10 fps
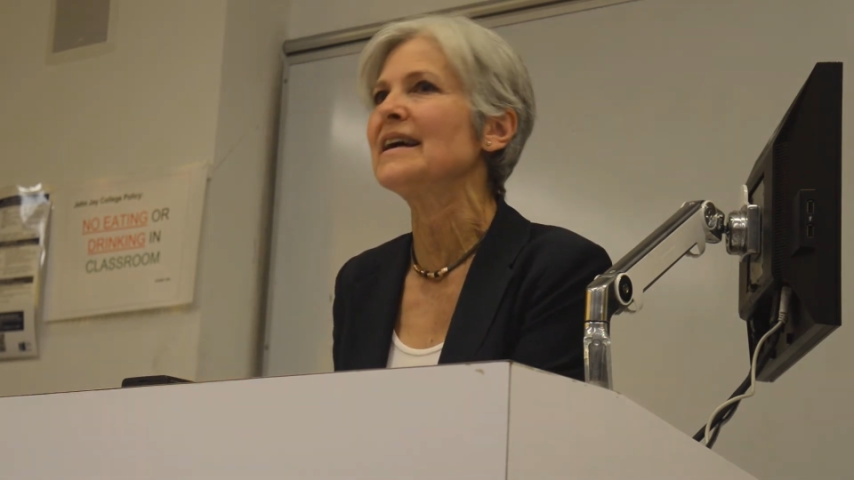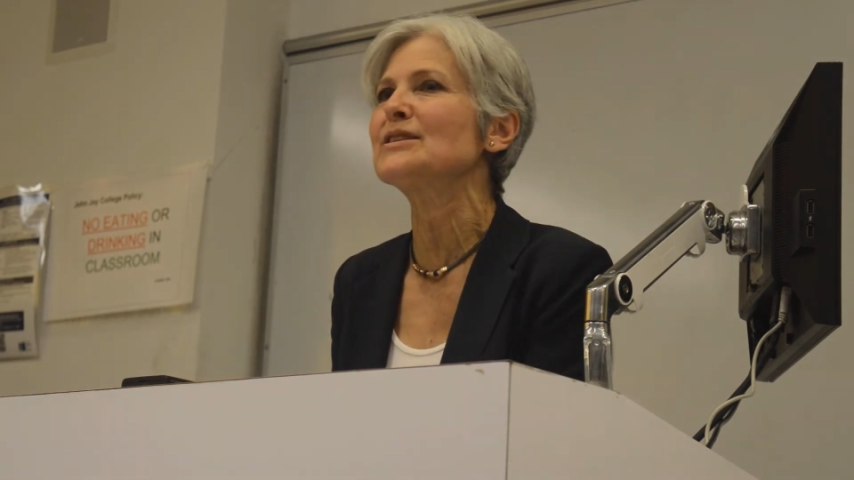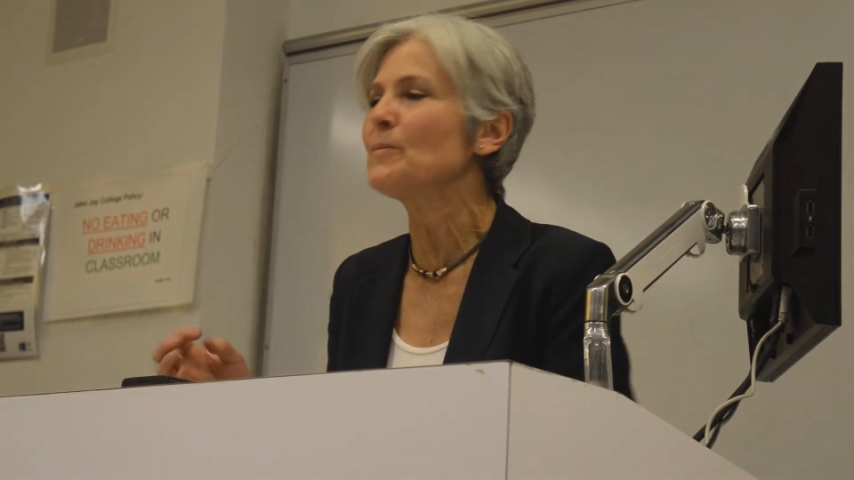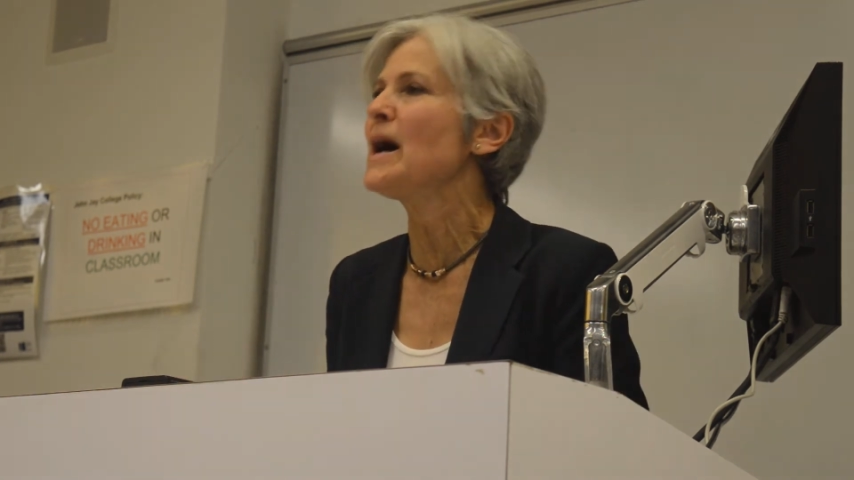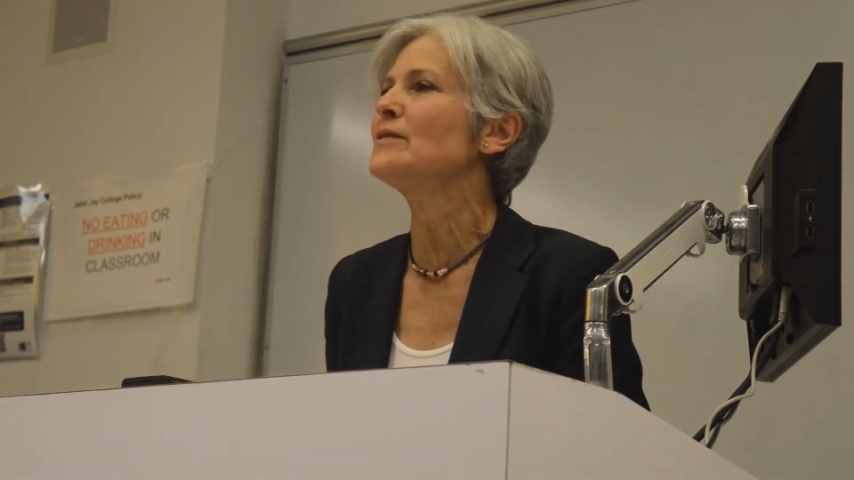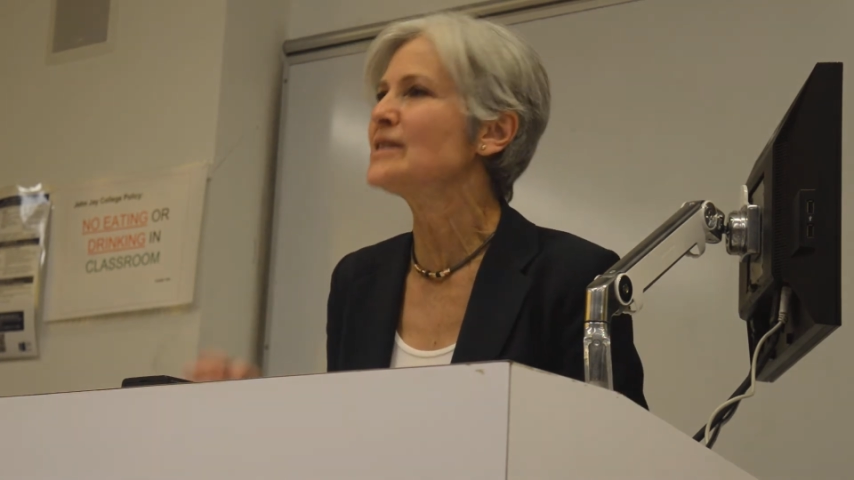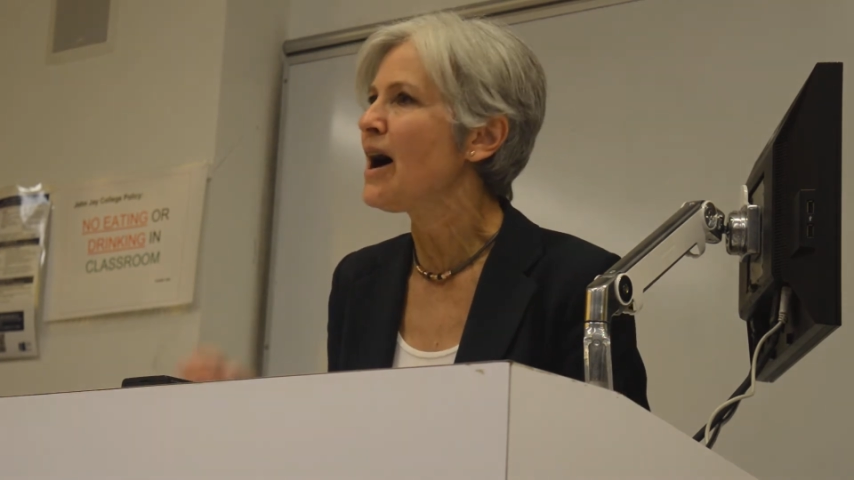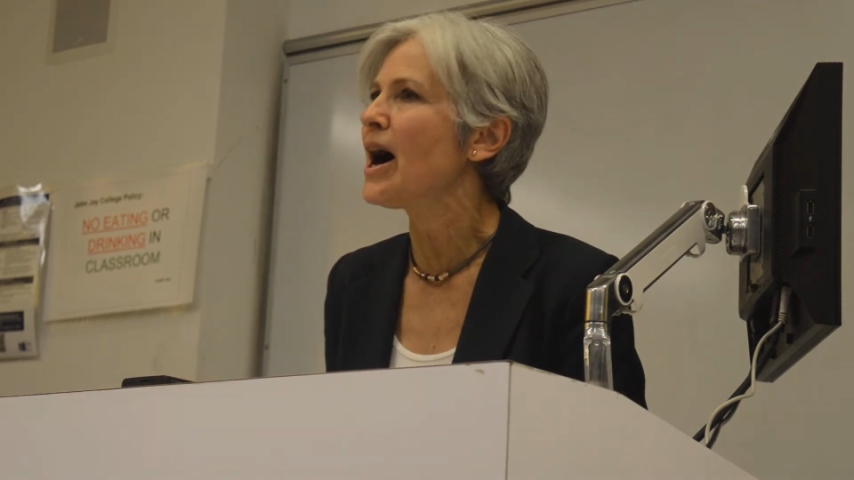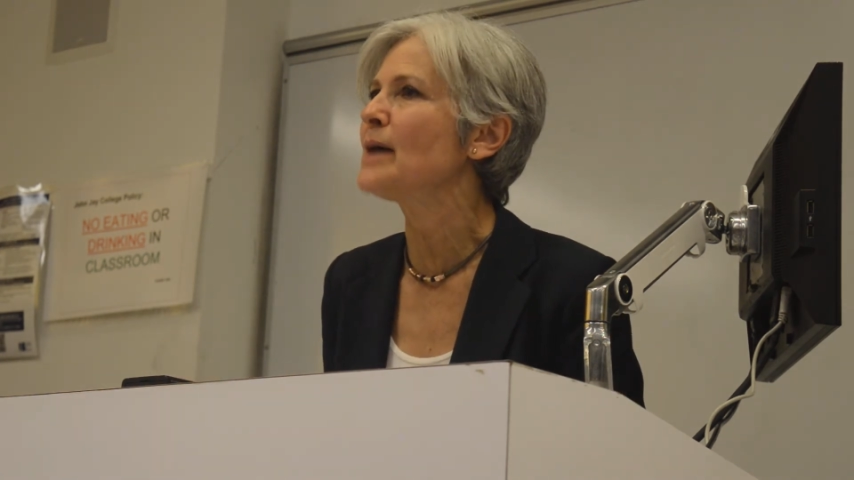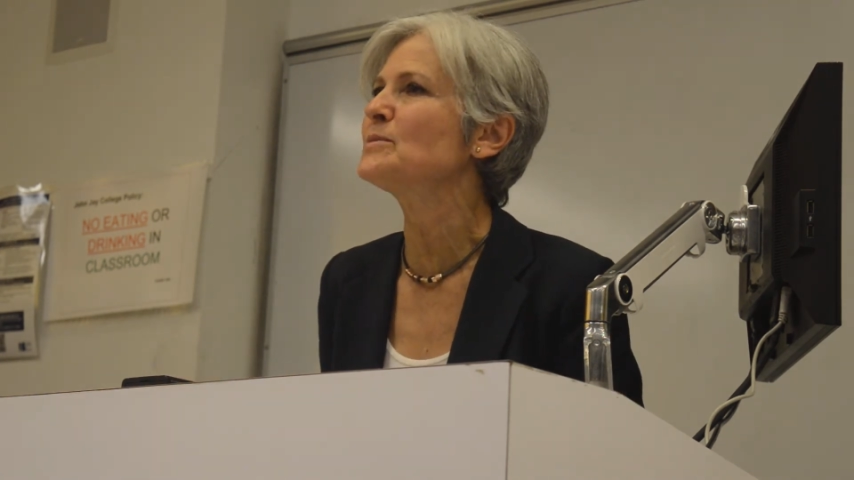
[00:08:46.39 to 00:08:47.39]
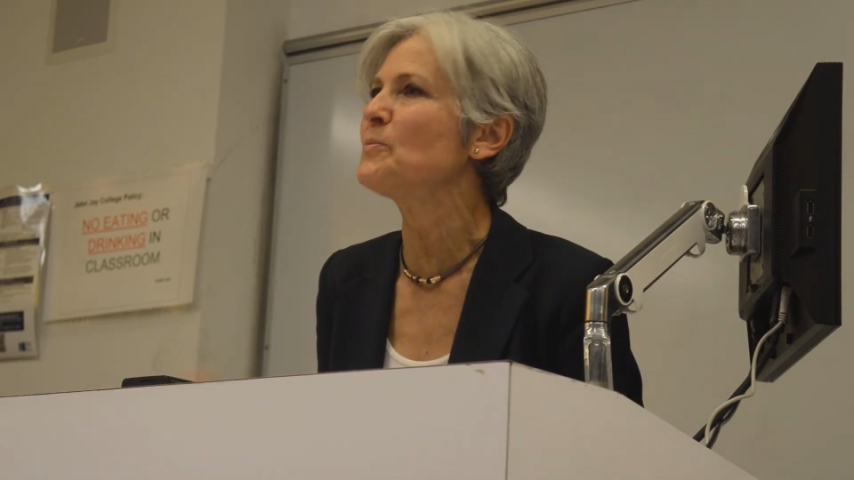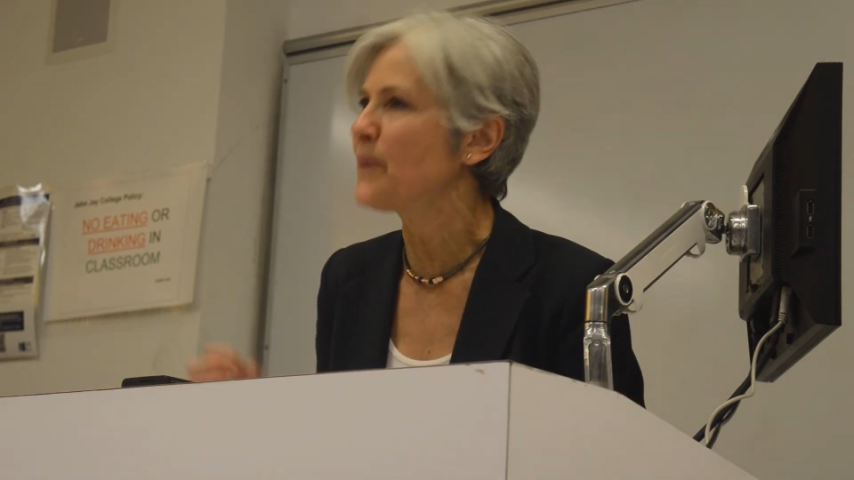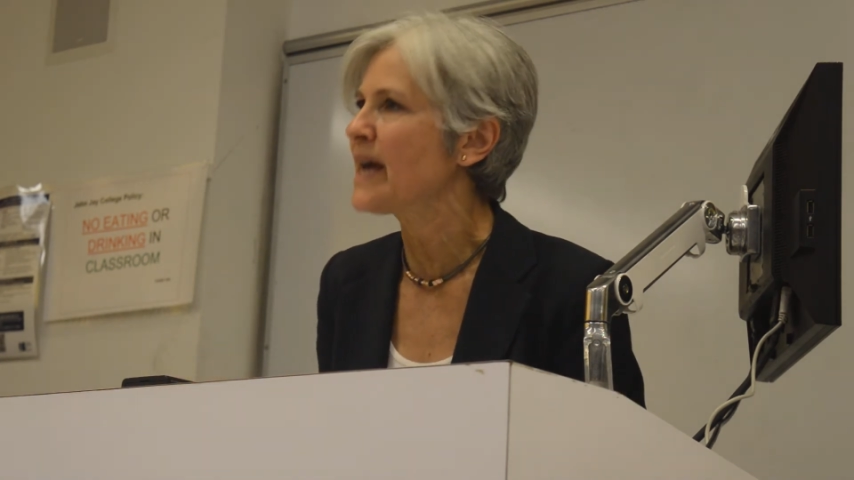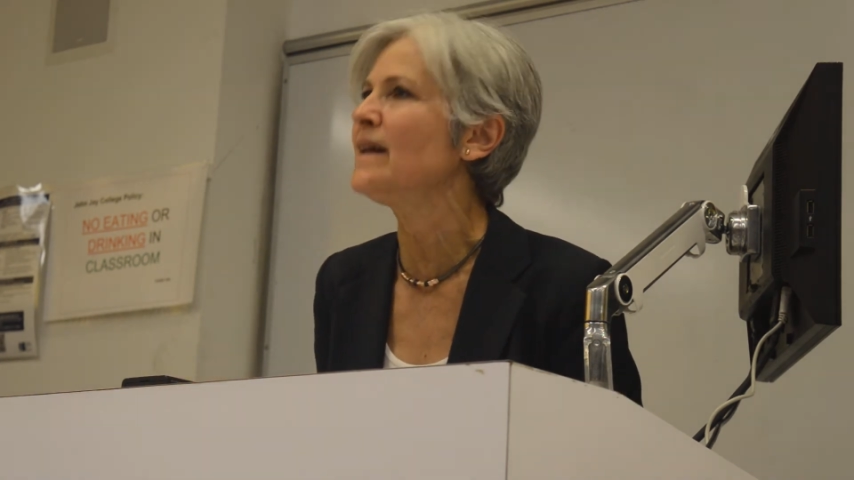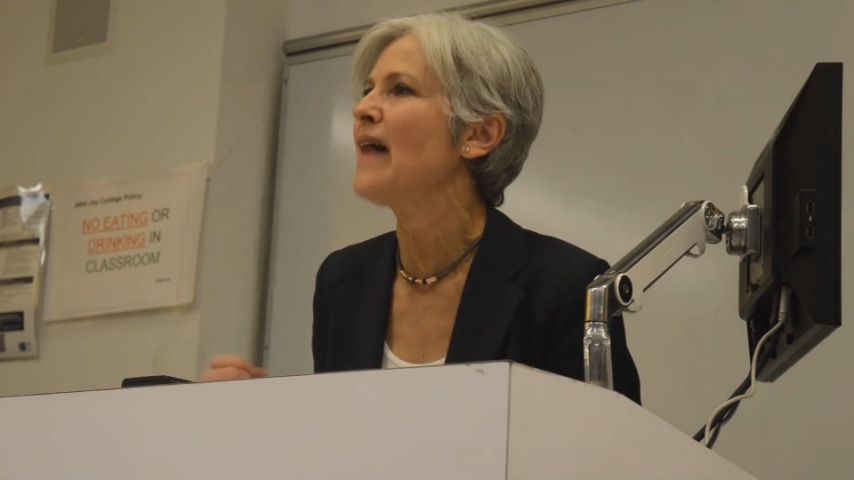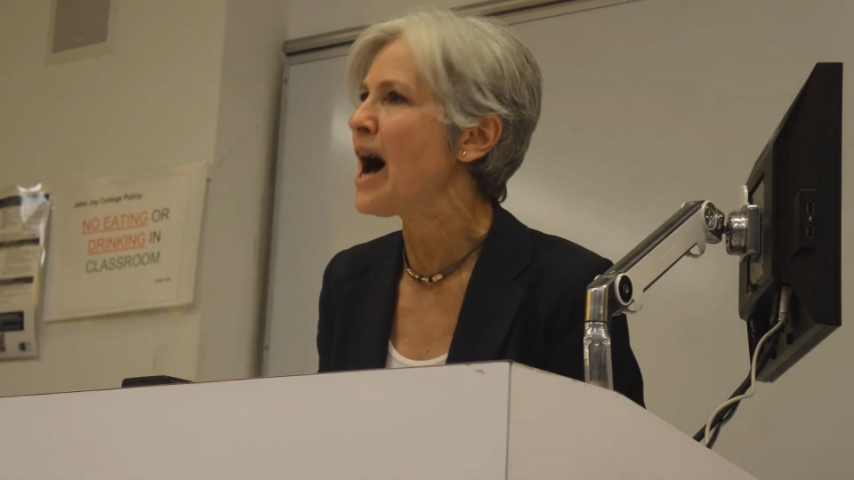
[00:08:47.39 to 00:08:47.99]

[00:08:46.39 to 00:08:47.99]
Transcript: It's about time to bail